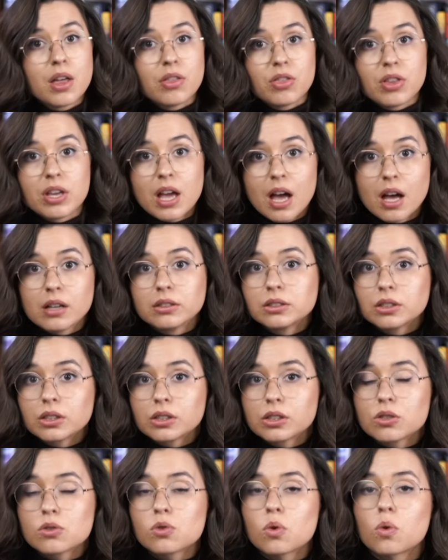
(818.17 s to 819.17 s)
the
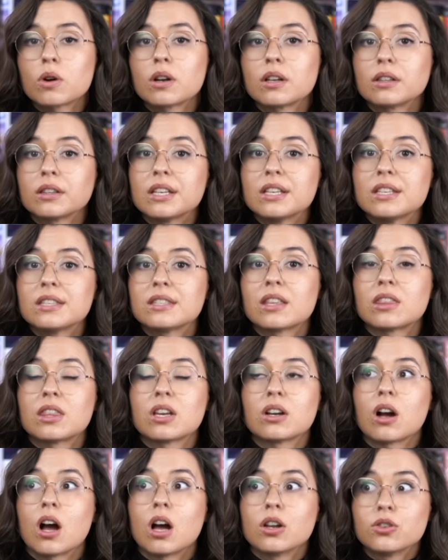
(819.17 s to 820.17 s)
elders, or at least that
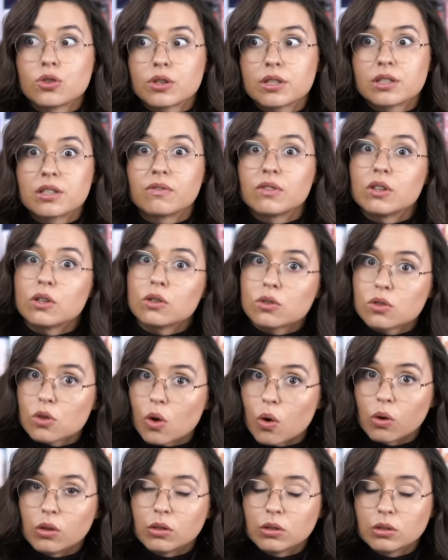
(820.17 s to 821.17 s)
they're hundreds of years
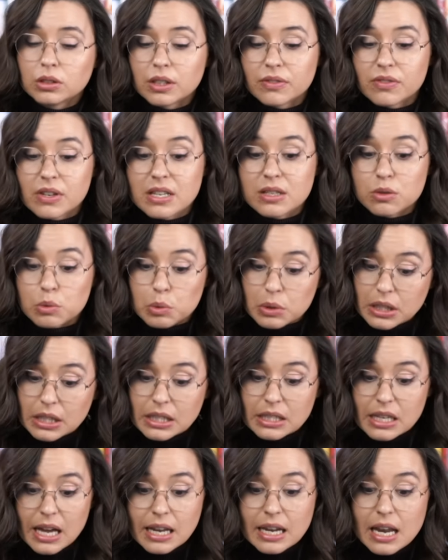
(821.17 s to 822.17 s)
old if he's
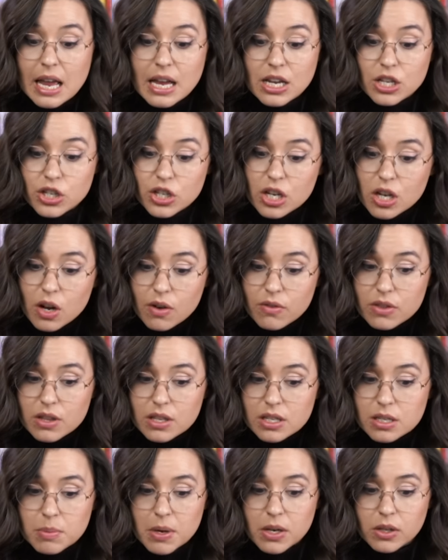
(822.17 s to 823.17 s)
really not aging over
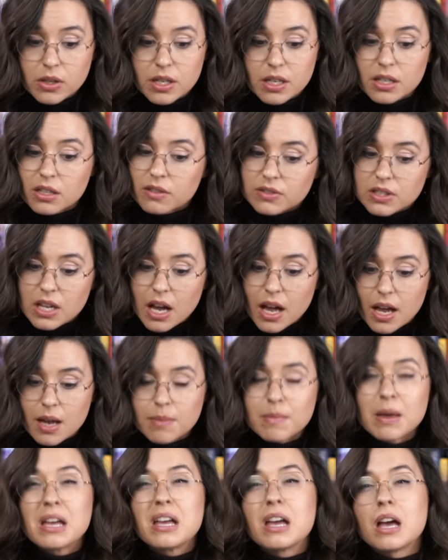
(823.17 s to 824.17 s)
this period of time.